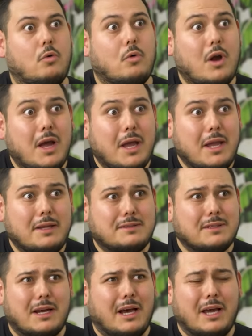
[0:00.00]
right,
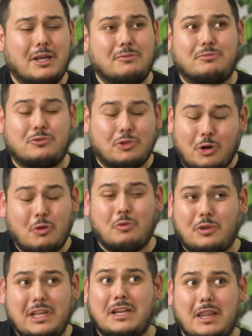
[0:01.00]
I
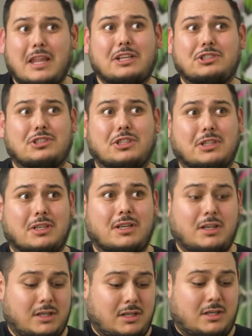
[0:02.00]
don't need a lecture.
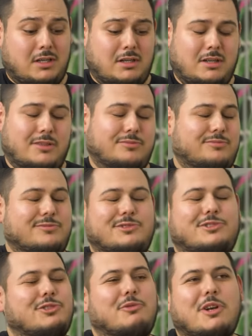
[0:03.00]

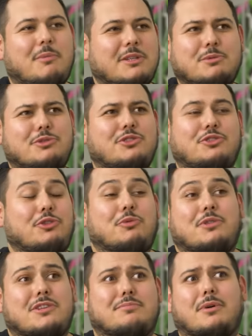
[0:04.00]
So what am I supposed to do with this